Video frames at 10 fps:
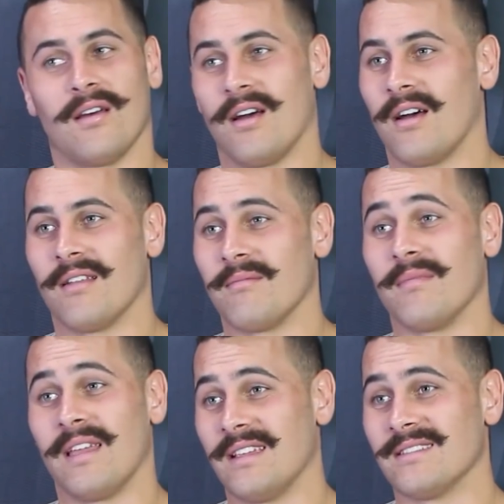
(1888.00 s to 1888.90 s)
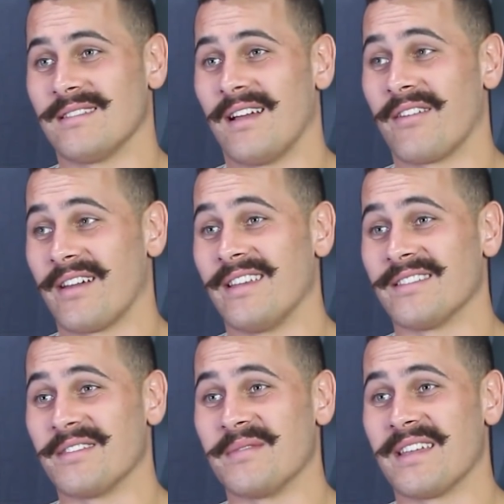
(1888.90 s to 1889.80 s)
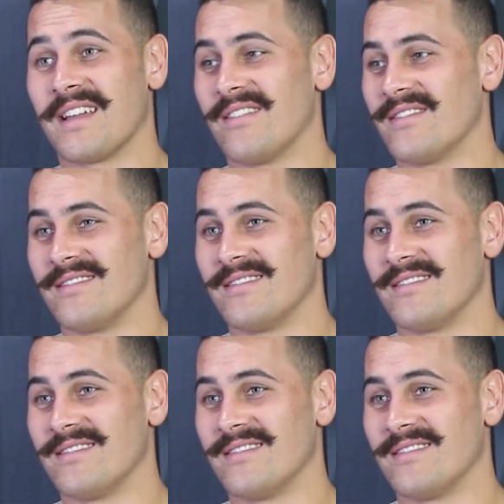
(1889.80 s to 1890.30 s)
I reckon he's got me covered.